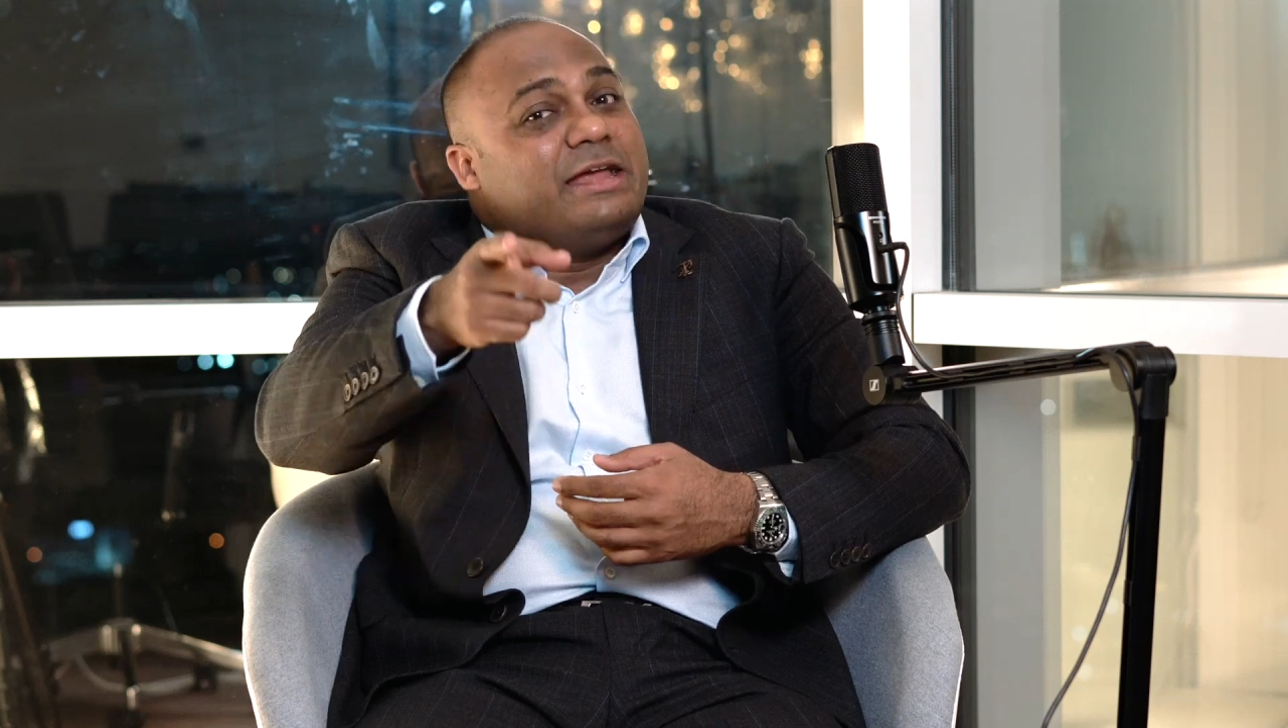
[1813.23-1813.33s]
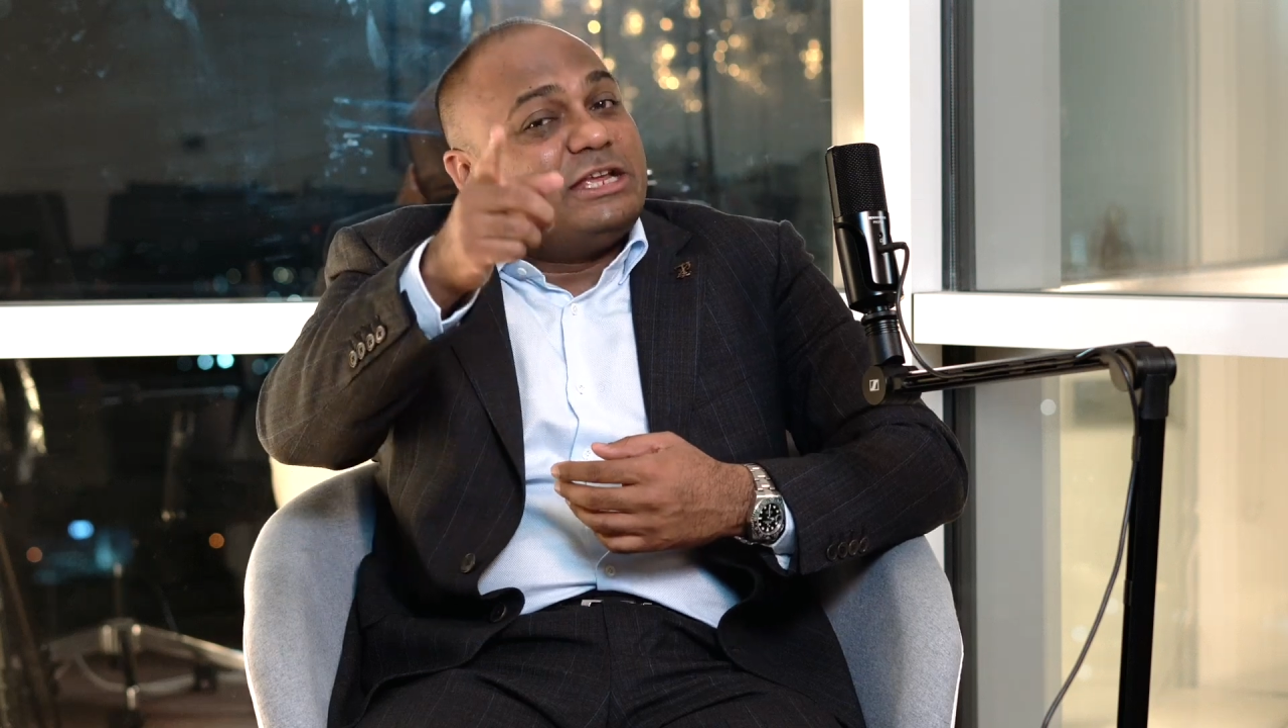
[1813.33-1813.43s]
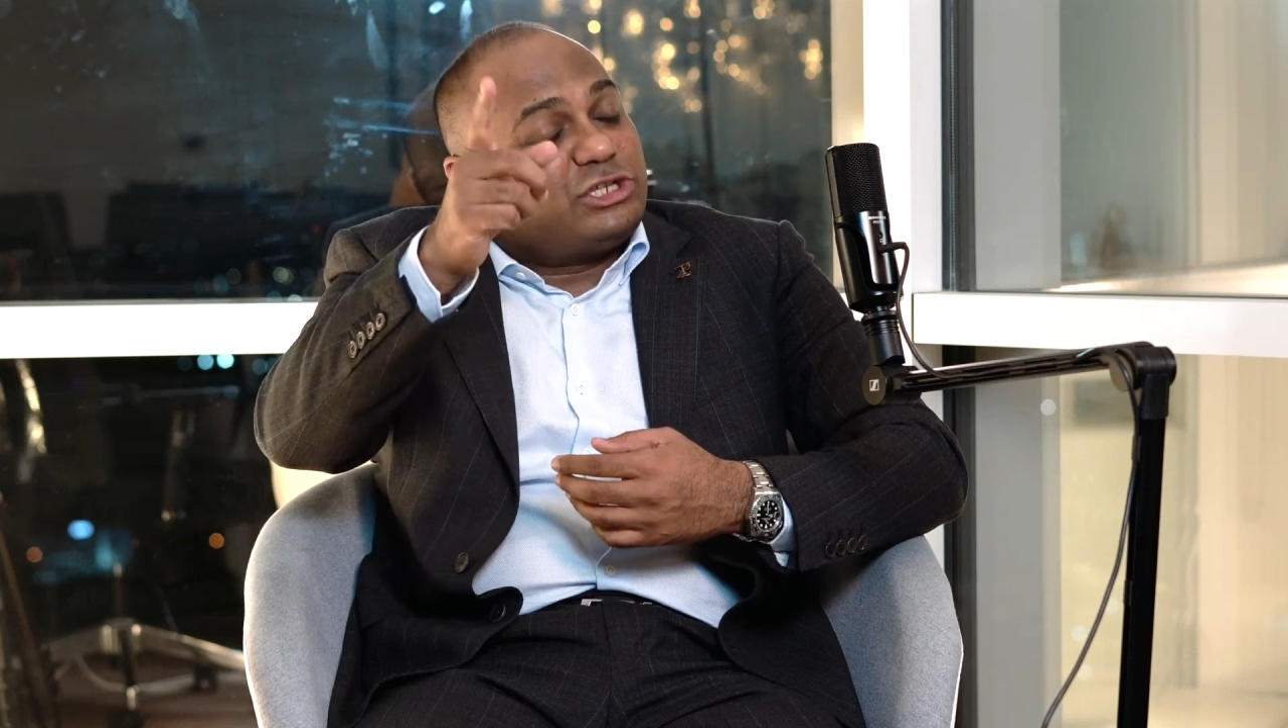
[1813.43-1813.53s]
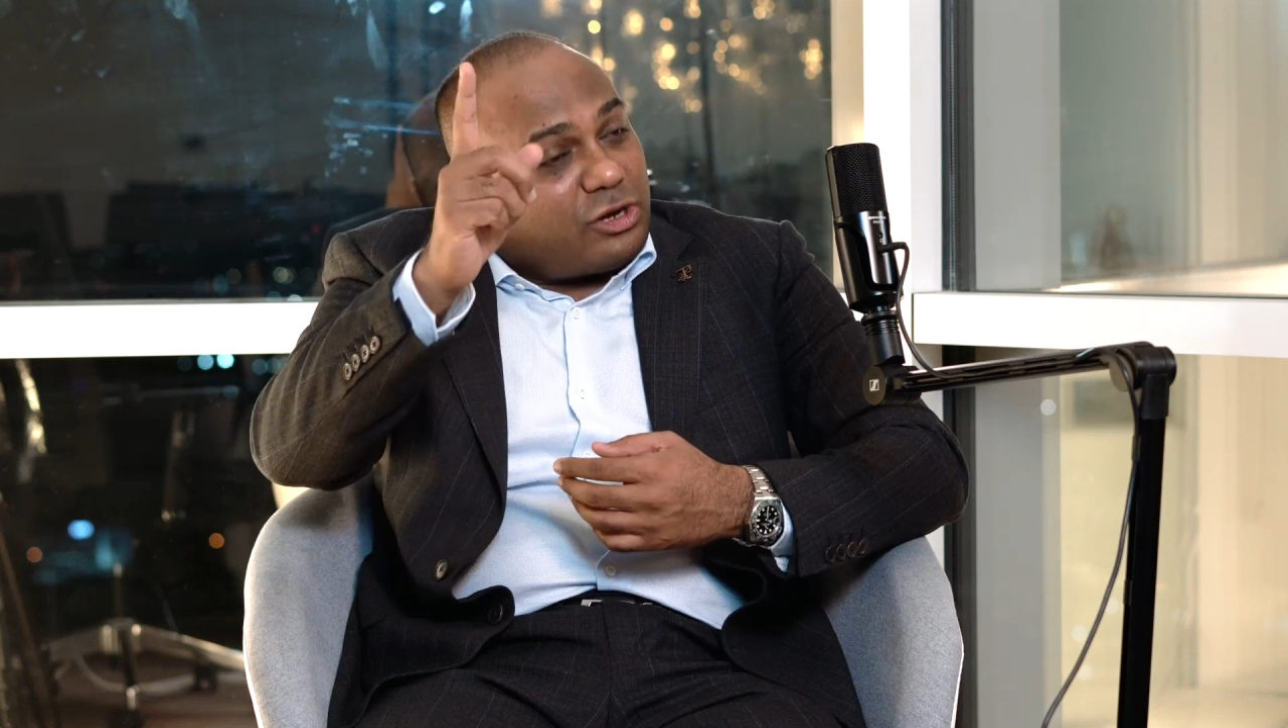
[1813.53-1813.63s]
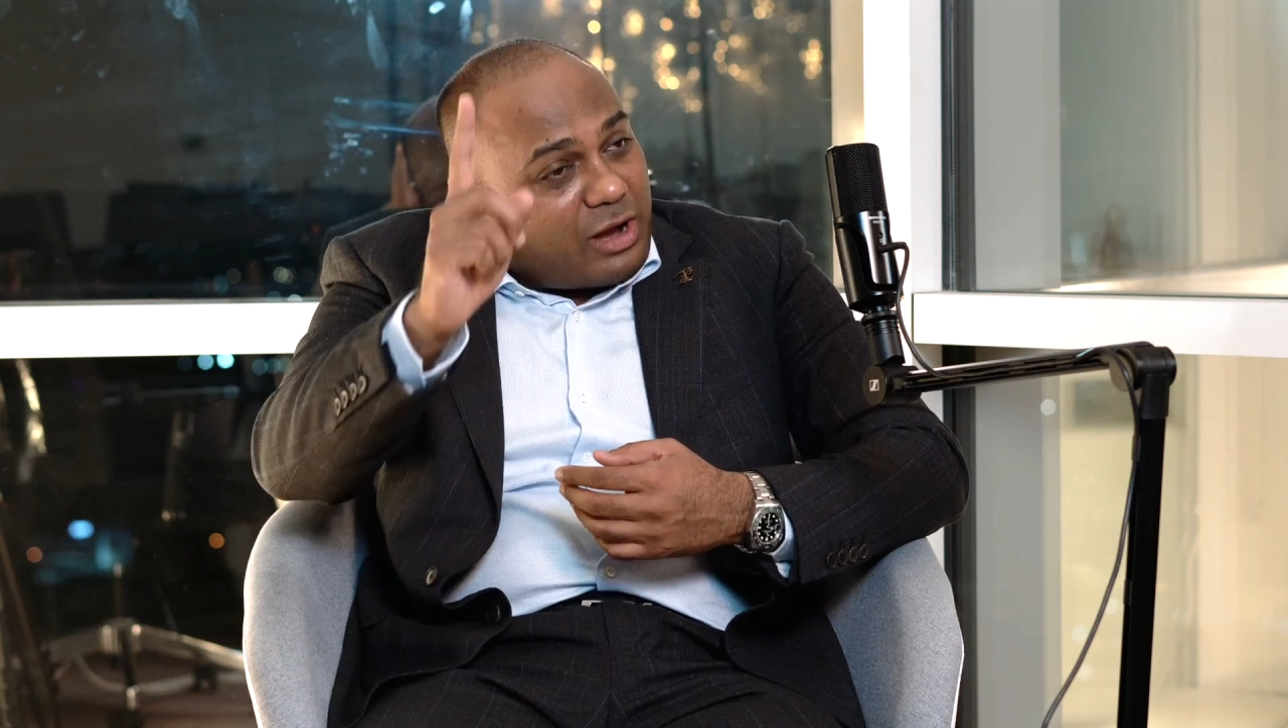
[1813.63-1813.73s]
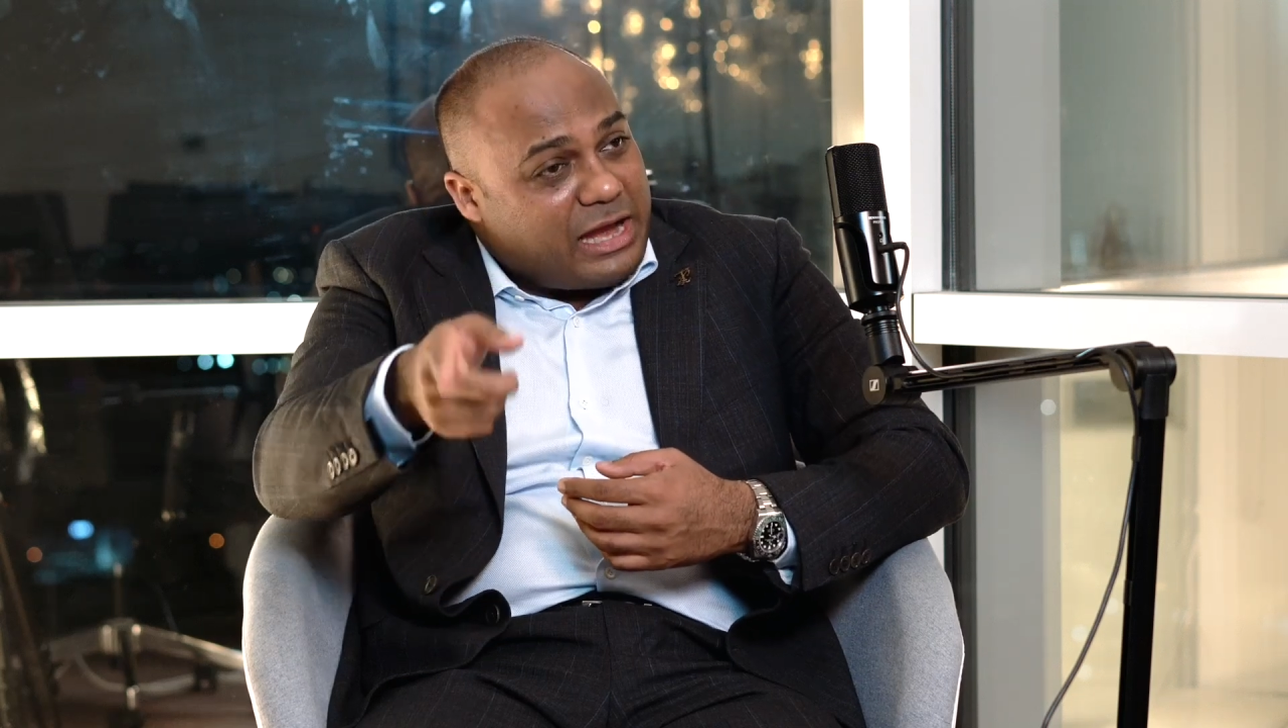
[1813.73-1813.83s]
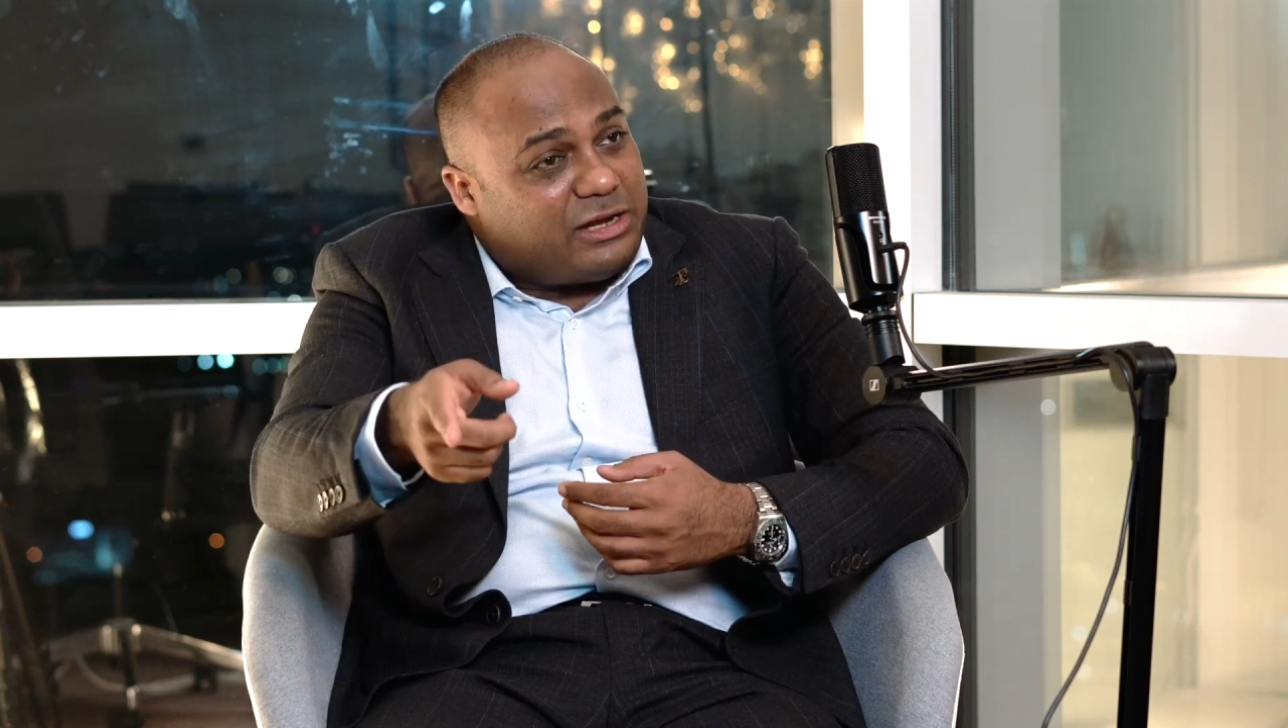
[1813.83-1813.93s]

it's a right